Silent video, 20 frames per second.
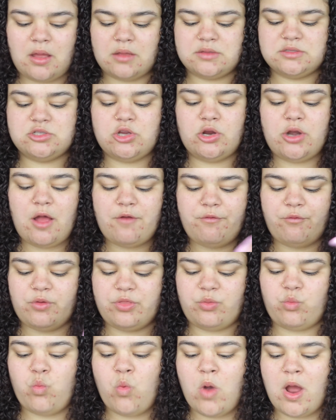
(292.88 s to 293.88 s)
start off
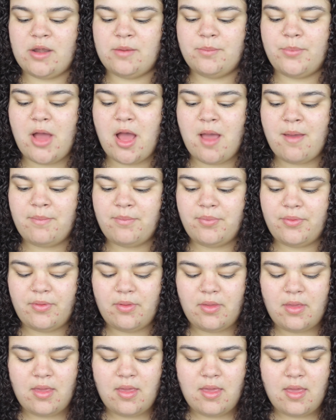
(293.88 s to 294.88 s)
with one pump
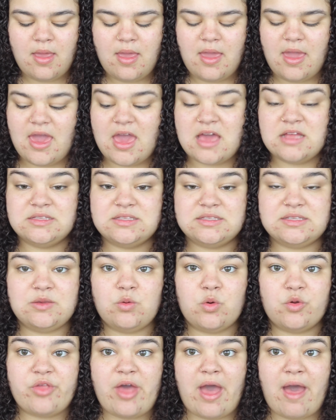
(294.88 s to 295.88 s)
and see
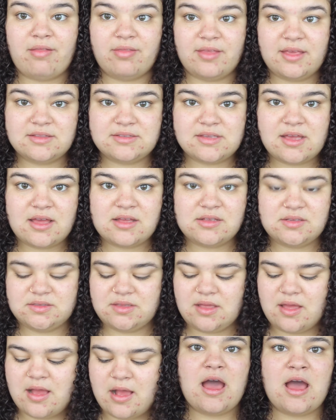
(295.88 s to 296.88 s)
where that leads
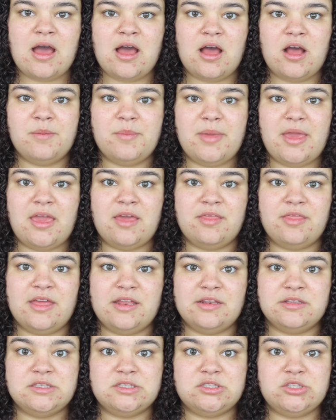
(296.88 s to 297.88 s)
us, and
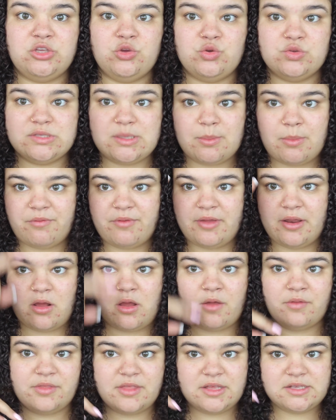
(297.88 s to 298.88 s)
then use some of it
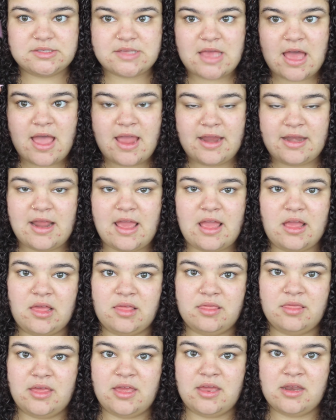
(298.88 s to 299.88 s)
on this side
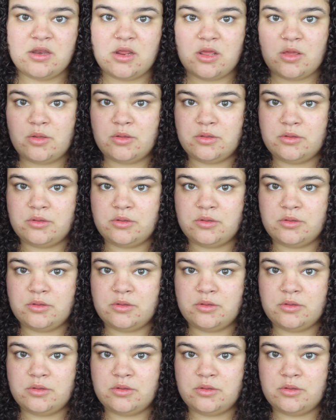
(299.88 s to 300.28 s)
and then